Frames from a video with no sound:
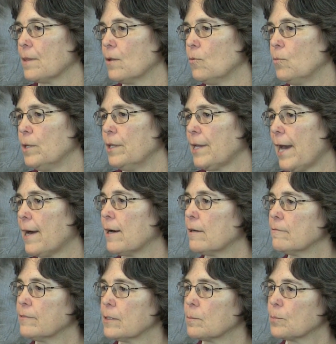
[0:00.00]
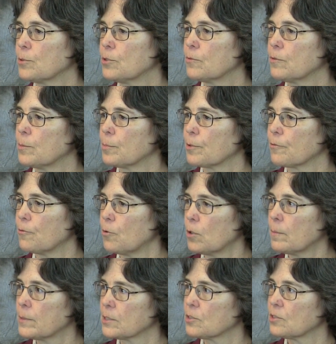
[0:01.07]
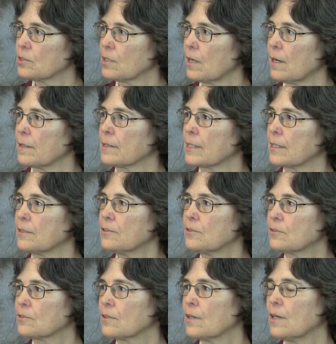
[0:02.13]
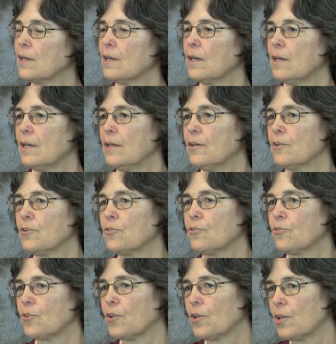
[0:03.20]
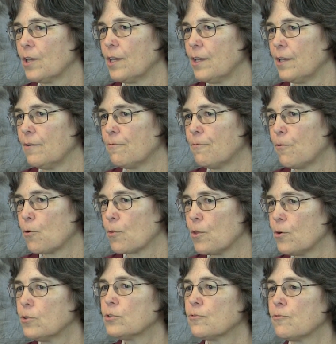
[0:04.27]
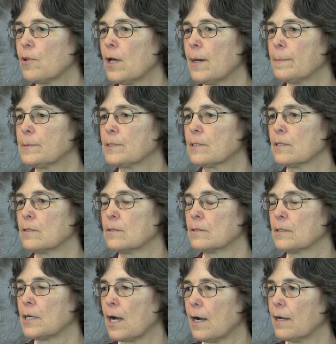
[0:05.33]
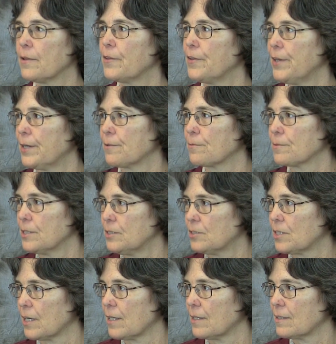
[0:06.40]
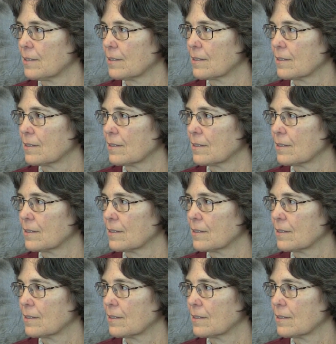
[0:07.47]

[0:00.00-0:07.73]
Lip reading: we have improved the performance on this, is for those flops that are not yet reset,